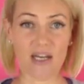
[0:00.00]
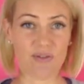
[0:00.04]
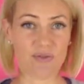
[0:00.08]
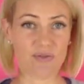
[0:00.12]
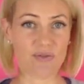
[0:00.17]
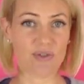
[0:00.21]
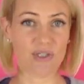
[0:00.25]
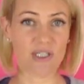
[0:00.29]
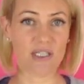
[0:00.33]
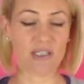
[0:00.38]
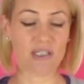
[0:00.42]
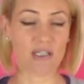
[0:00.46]

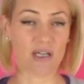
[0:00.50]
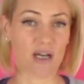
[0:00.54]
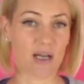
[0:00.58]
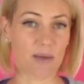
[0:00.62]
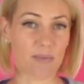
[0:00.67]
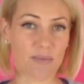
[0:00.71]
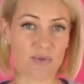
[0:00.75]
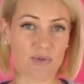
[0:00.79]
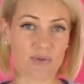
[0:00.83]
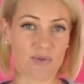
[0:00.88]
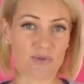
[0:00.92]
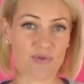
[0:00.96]
every
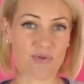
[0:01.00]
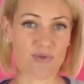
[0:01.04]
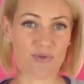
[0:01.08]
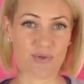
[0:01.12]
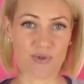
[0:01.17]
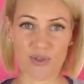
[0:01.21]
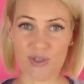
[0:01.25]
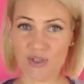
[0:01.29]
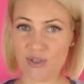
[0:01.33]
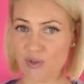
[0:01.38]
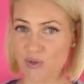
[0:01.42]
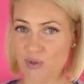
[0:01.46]
type of
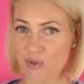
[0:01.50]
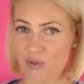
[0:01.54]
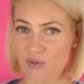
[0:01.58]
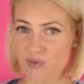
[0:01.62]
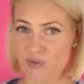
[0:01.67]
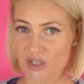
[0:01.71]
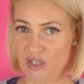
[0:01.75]
fruit or